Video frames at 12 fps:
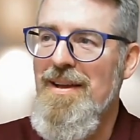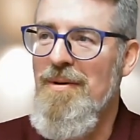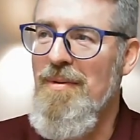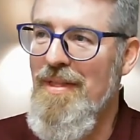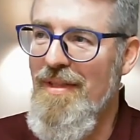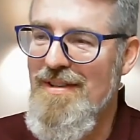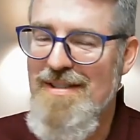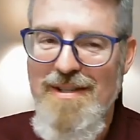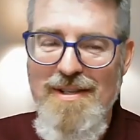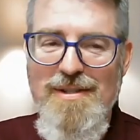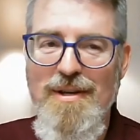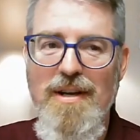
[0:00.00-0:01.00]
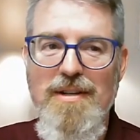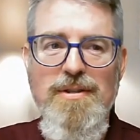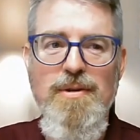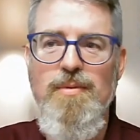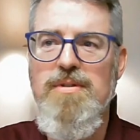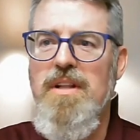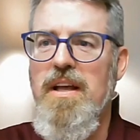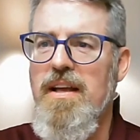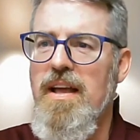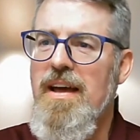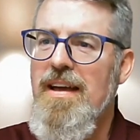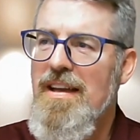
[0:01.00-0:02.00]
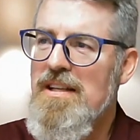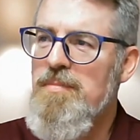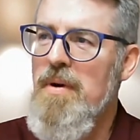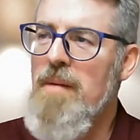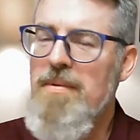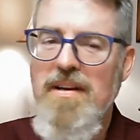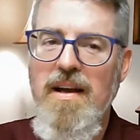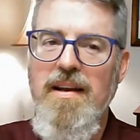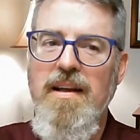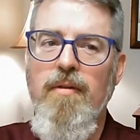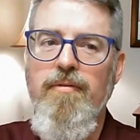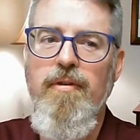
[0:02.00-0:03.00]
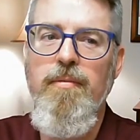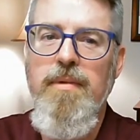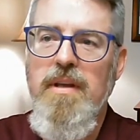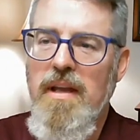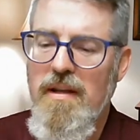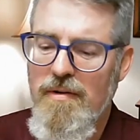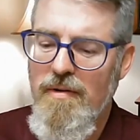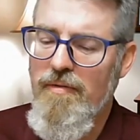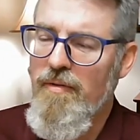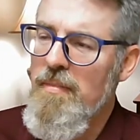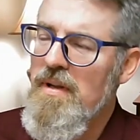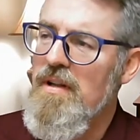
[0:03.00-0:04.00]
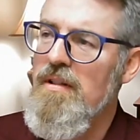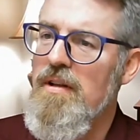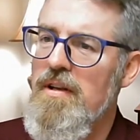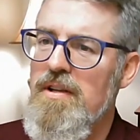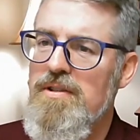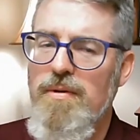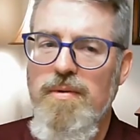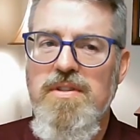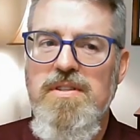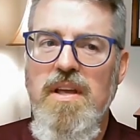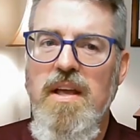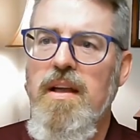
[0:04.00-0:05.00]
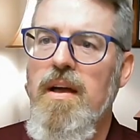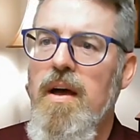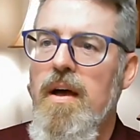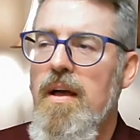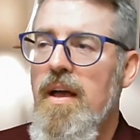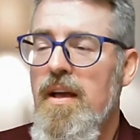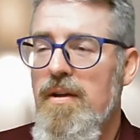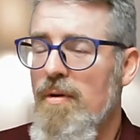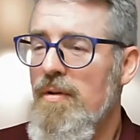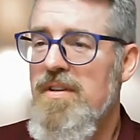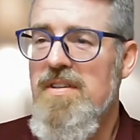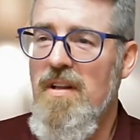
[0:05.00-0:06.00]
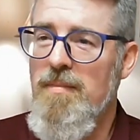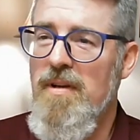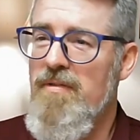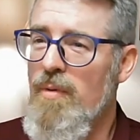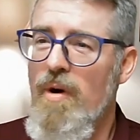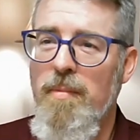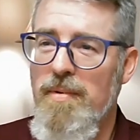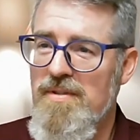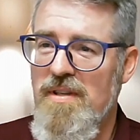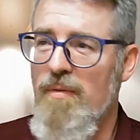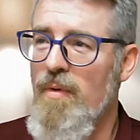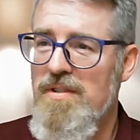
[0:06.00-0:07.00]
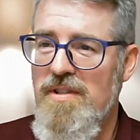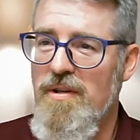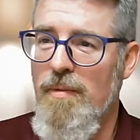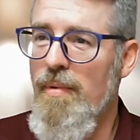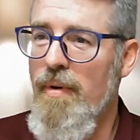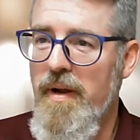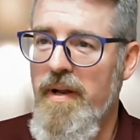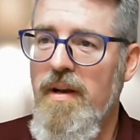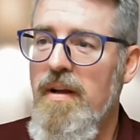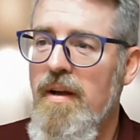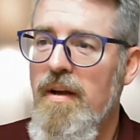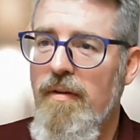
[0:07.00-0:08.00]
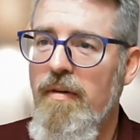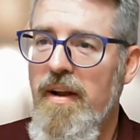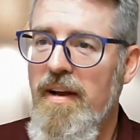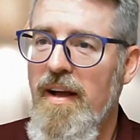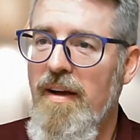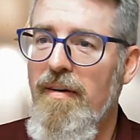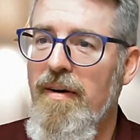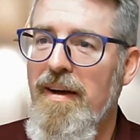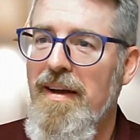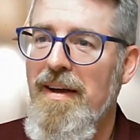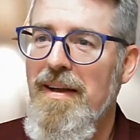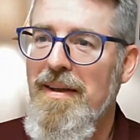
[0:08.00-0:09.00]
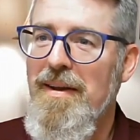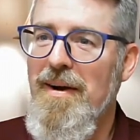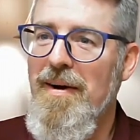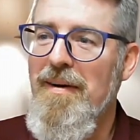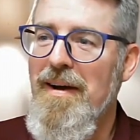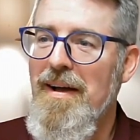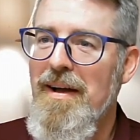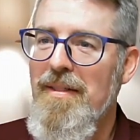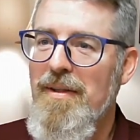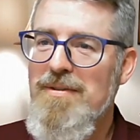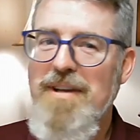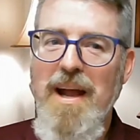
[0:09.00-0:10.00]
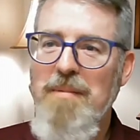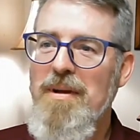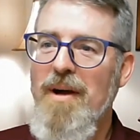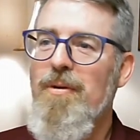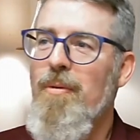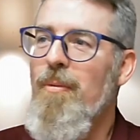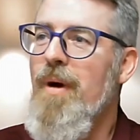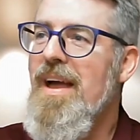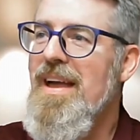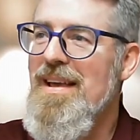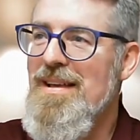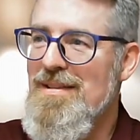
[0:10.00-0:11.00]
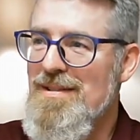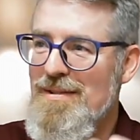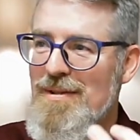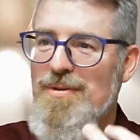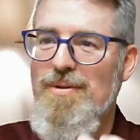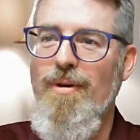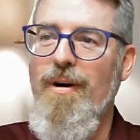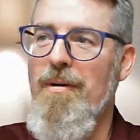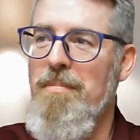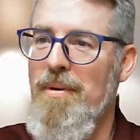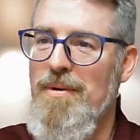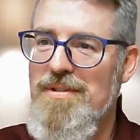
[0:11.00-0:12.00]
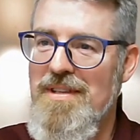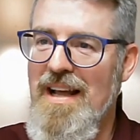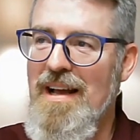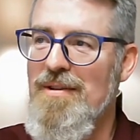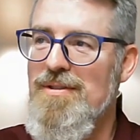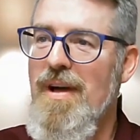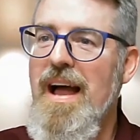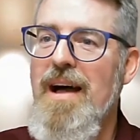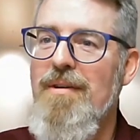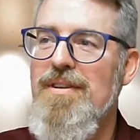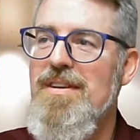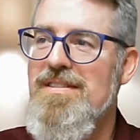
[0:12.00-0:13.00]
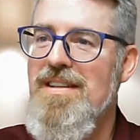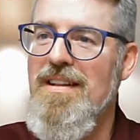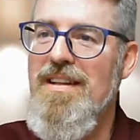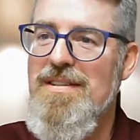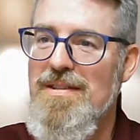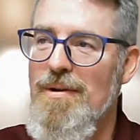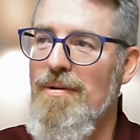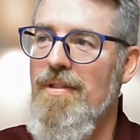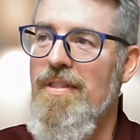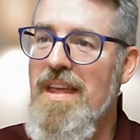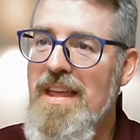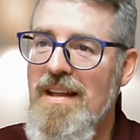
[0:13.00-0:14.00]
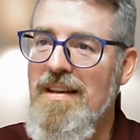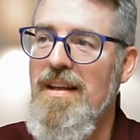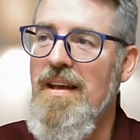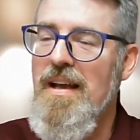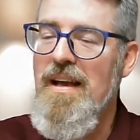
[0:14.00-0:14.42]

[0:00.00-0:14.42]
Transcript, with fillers: you know one of the things i just thought too was like it's probably not helpful andrew for me to look at you and say hey you're only telling me of 12% of what's in your brain right now you know there's got to be other ways to draw a person out so how does the listener then